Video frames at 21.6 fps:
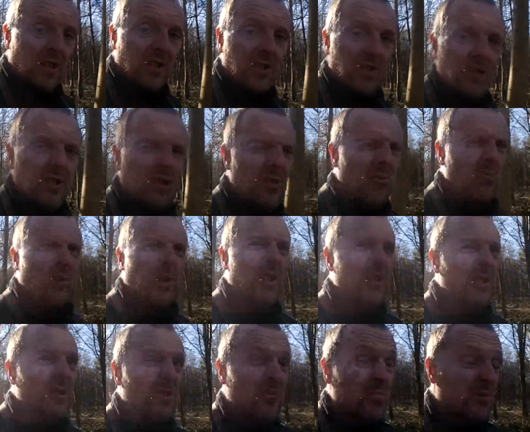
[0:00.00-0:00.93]
still
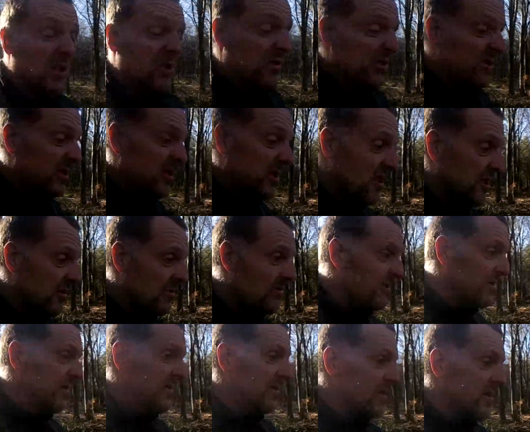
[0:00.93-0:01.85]
way too much to do.
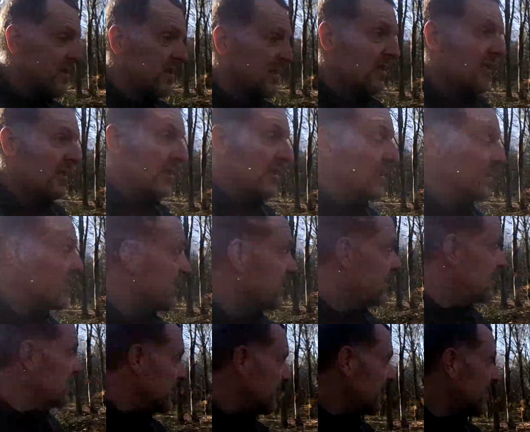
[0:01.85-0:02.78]

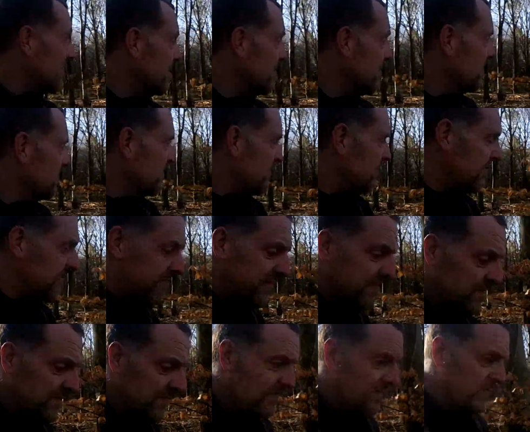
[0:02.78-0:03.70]
Um,
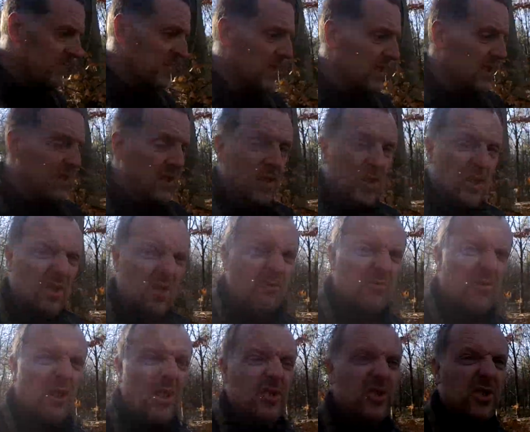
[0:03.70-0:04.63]

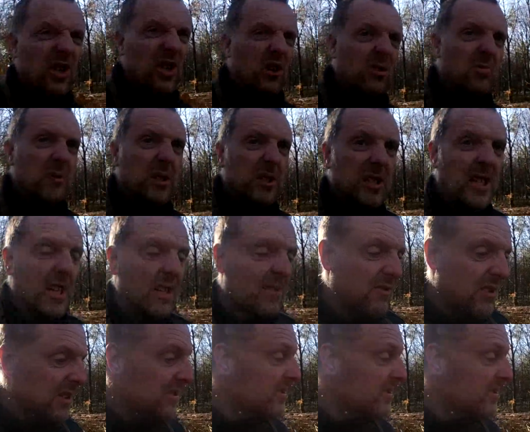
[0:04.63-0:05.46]
the rust got me down